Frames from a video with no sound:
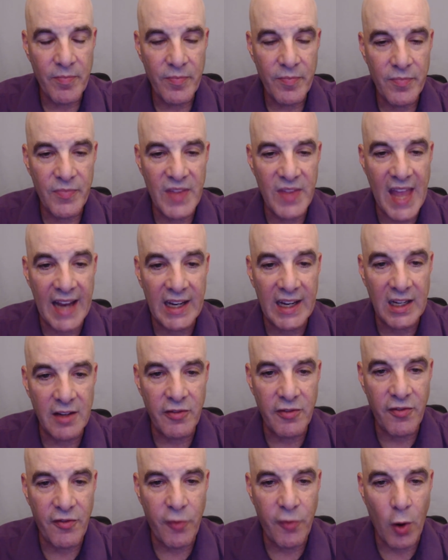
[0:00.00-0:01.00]
negative
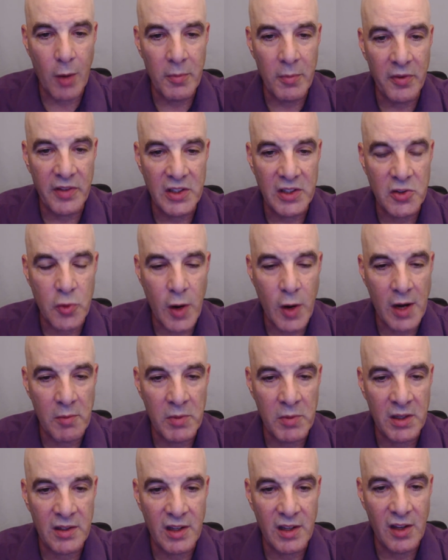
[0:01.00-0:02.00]
form of
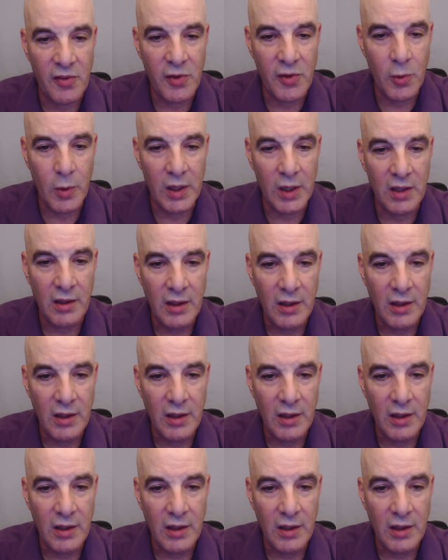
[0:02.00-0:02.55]
entrainment, if you will.